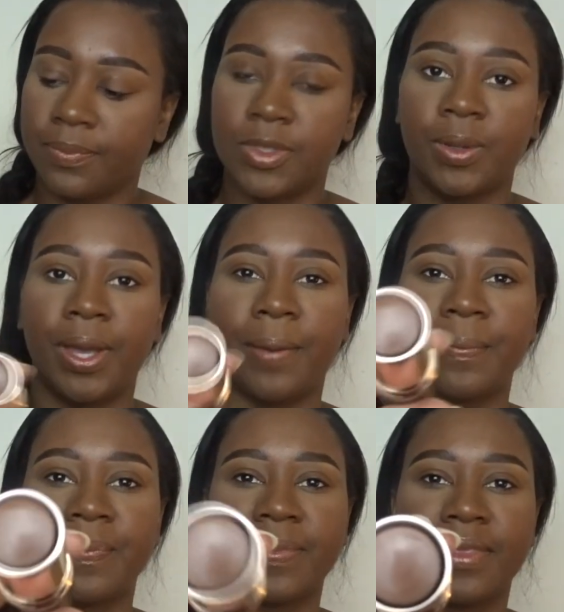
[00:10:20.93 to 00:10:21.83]
So yeah,
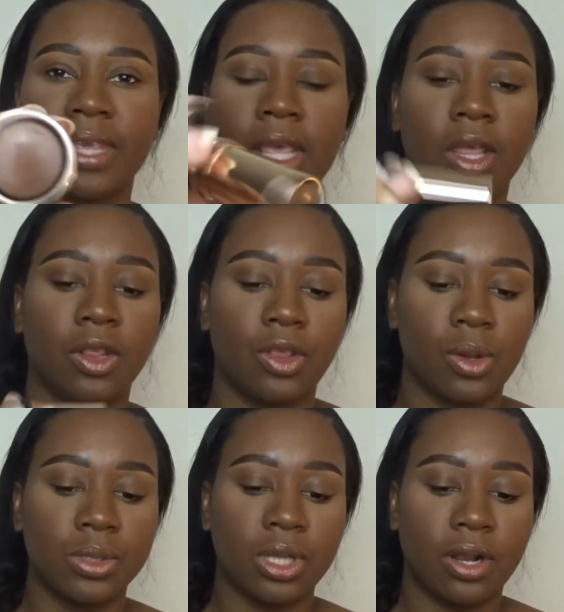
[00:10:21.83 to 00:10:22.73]

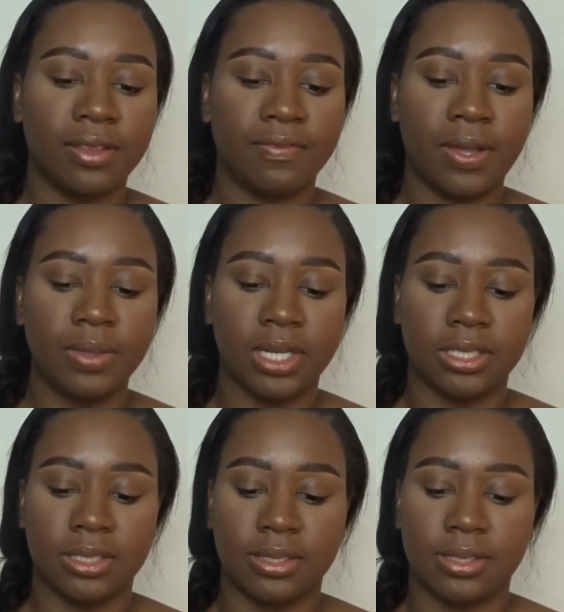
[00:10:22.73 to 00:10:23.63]
those are the
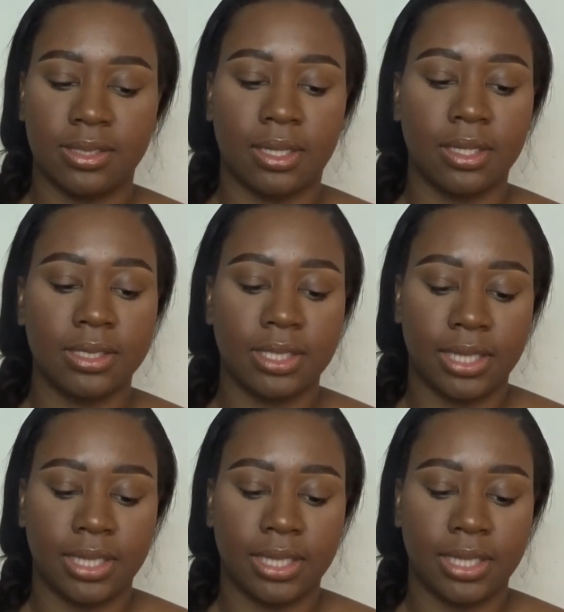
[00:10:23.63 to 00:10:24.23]
foundation sticks.